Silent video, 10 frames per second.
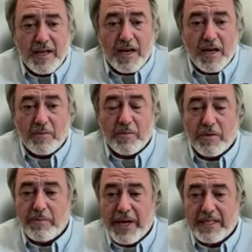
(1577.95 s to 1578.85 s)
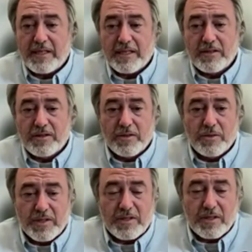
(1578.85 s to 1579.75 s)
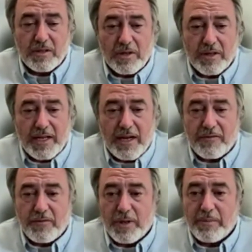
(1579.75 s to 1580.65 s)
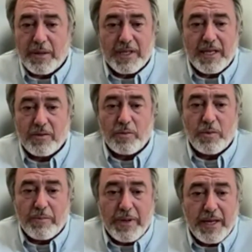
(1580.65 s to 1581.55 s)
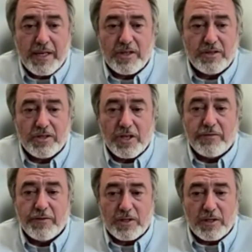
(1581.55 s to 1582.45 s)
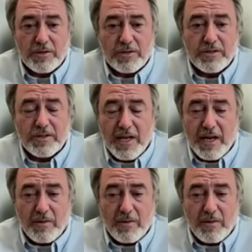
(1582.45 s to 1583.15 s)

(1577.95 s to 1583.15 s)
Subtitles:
The best thing to do is to go to the California Public Health webpage under shellfish closures.